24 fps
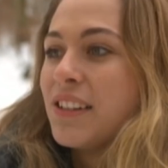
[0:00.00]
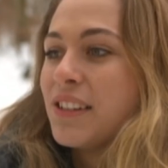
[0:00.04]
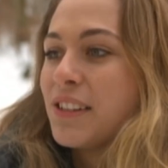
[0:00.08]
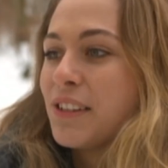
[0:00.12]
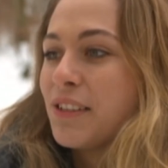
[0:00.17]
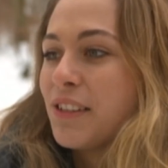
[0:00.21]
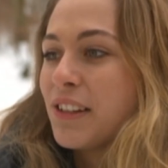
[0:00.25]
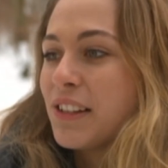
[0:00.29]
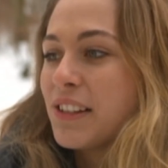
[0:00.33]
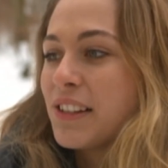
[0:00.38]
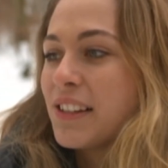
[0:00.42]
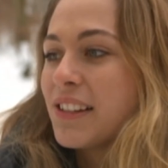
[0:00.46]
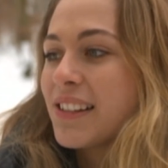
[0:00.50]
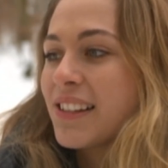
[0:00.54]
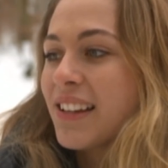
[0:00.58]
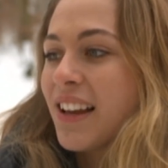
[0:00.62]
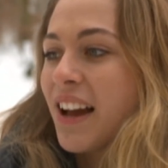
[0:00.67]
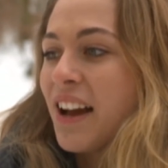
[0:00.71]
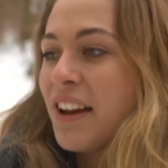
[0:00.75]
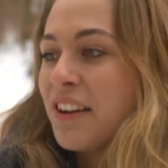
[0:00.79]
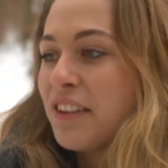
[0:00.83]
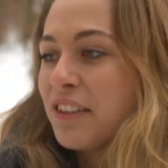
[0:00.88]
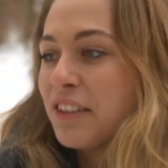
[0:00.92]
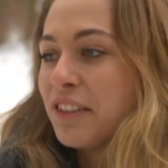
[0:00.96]
So this is
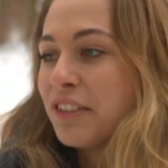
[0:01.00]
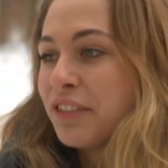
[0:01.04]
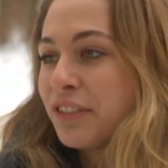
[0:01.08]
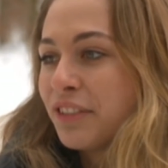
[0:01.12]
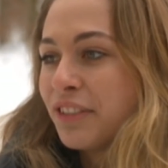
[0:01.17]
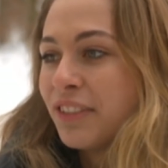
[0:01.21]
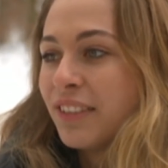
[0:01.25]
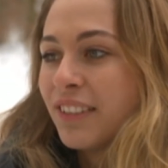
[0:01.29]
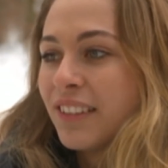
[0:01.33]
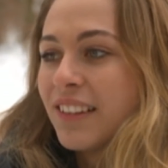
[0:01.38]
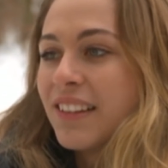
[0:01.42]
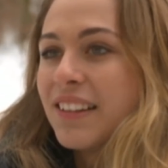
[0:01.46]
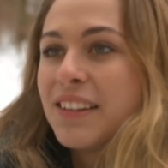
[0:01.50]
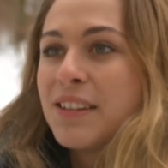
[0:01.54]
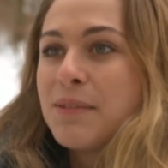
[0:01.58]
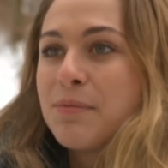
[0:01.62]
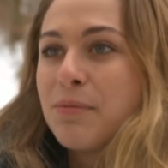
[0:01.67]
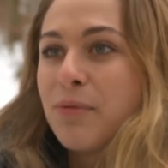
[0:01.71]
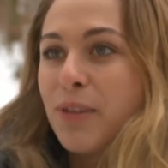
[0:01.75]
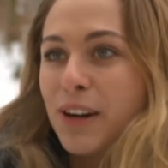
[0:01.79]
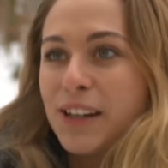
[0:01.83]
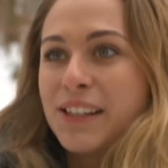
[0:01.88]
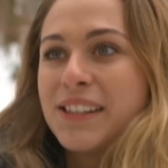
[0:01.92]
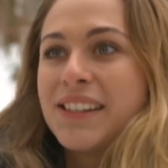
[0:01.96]
kind of
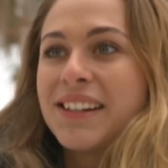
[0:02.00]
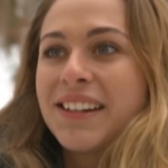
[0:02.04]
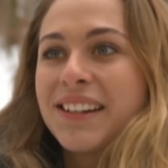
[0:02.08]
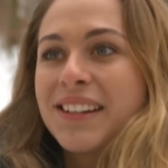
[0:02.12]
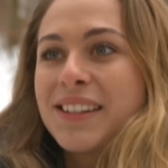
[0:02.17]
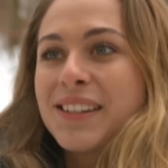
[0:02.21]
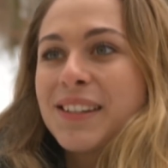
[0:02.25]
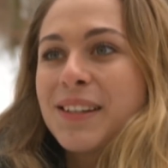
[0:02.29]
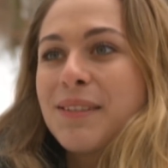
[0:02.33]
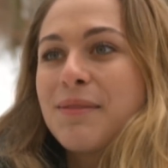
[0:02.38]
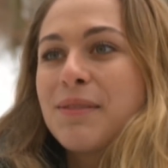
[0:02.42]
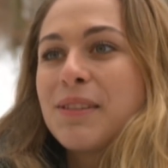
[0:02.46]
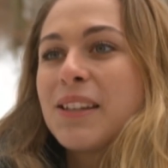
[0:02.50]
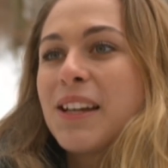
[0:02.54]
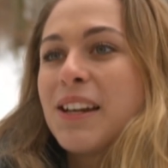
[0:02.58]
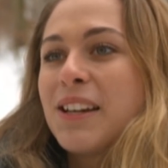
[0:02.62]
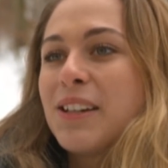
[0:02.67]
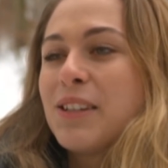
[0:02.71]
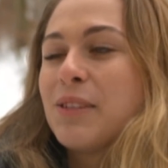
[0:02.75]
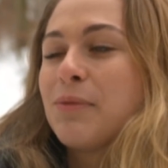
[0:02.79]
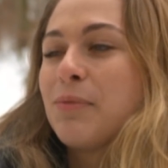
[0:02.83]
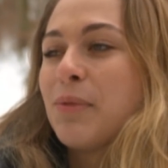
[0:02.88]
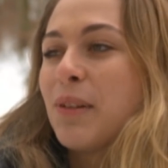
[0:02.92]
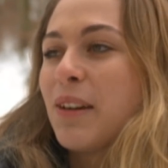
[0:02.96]
depressing at some
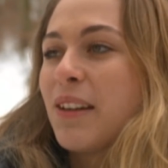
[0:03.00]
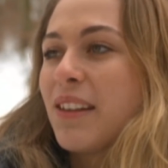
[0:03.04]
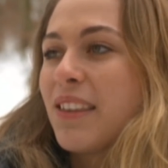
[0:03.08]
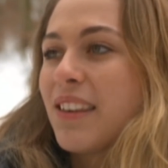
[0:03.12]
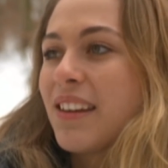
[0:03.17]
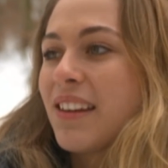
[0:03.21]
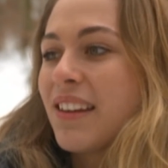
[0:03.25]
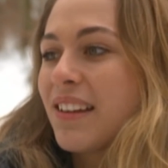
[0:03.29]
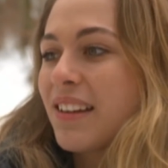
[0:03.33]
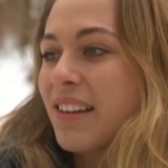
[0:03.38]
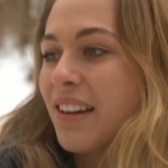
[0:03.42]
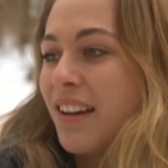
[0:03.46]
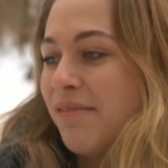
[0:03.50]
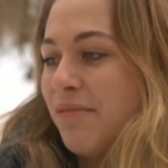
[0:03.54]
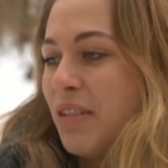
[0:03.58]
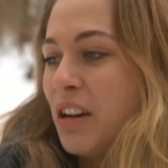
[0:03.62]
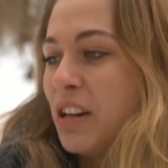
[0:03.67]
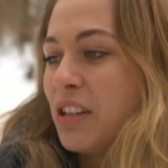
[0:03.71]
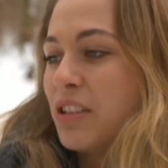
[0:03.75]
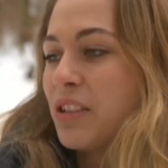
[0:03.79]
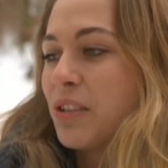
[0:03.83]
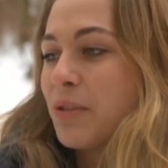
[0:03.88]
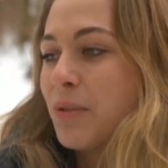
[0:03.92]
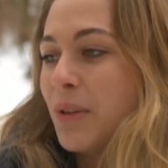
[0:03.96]
stage, but I think I
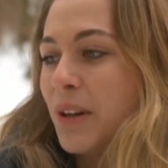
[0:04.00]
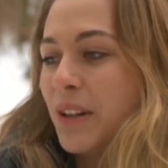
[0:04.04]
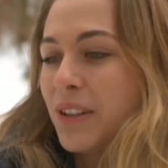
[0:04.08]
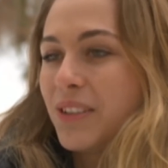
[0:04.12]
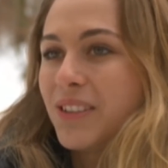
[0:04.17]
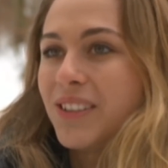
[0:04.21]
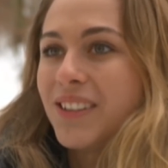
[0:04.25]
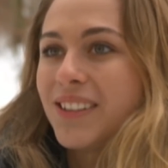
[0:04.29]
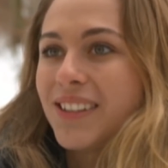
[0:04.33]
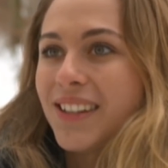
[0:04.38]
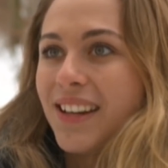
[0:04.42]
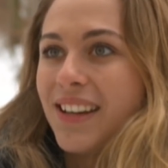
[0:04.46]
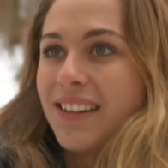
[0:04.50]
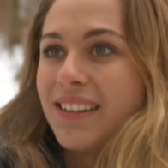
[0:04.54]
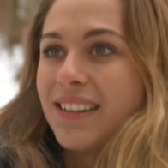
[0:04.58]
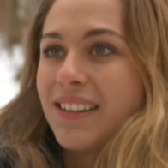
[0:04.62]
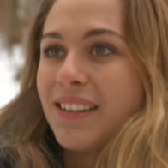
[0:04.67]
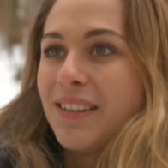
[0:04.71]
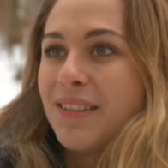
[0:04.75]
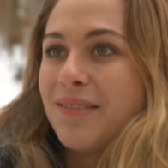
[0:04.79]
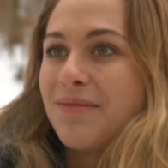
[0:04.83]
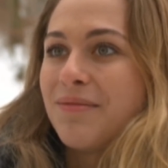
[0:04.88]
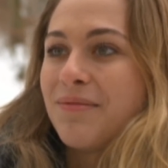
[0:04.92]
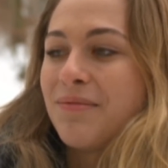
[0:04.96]
managed it quite good, and
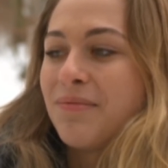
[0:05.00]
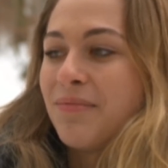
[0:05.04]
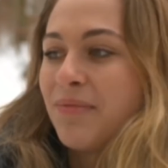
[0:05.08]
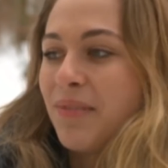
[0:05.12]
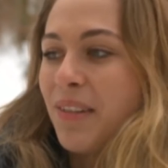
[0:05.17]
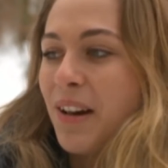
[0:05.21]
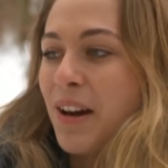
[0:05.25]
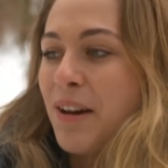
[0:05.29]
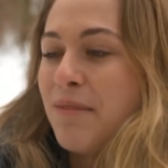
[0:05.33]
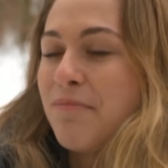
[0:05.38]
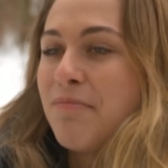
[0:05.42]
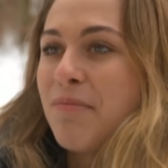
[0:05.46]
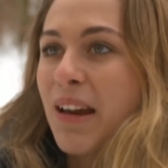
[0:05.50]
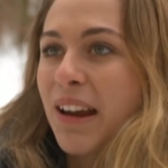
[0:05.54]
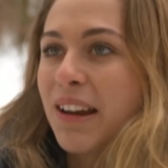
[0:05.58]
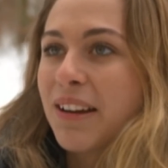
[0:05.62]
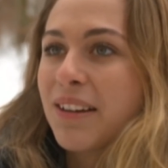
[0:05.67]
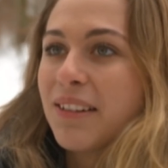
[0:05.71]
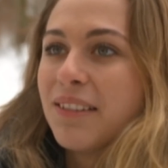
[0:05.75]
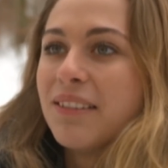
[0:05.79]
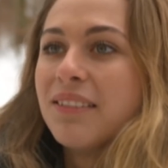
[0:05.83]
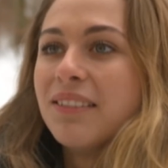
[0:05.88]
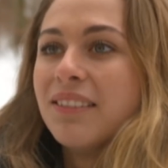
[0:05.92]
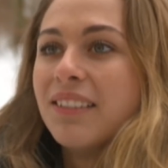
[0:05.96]
um, I'm
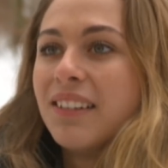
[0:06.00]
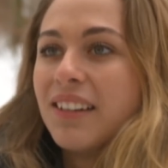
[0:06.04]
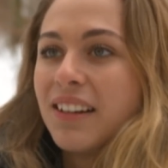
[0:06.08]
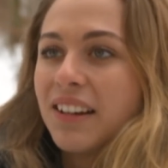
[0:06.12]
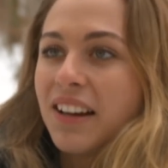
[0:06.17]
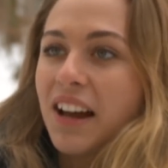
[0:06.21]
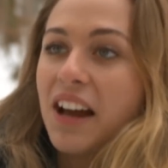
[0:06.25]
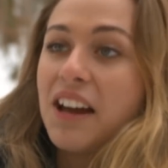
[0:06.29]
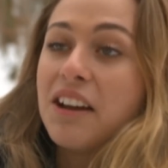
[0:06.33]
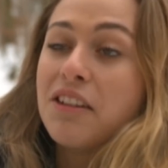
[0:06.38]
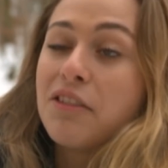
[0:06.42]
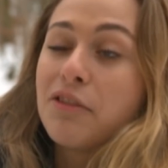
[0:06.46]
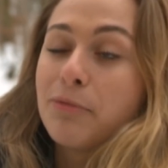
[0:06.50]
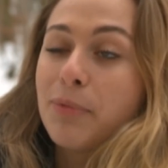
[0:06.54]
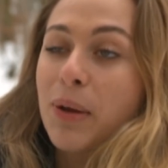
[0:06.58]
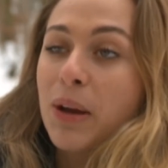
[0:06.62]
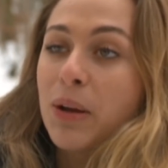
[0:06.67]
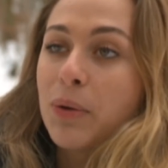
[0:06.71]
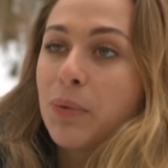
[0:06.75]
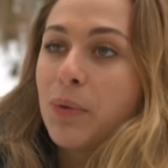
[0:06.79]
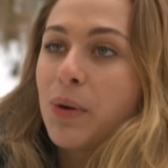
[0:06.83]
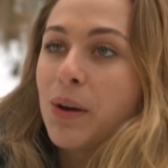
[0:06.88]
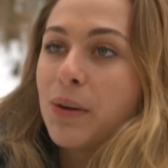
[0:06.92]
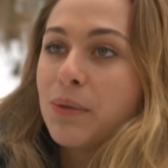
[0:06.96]
back. Kind of
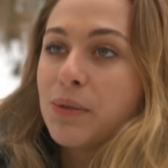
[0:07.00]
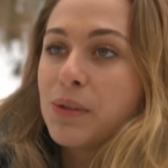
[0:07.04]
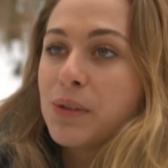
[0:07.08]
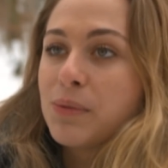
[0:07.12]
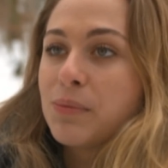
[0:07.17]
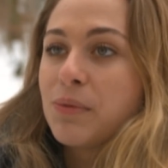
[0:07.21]
back where I was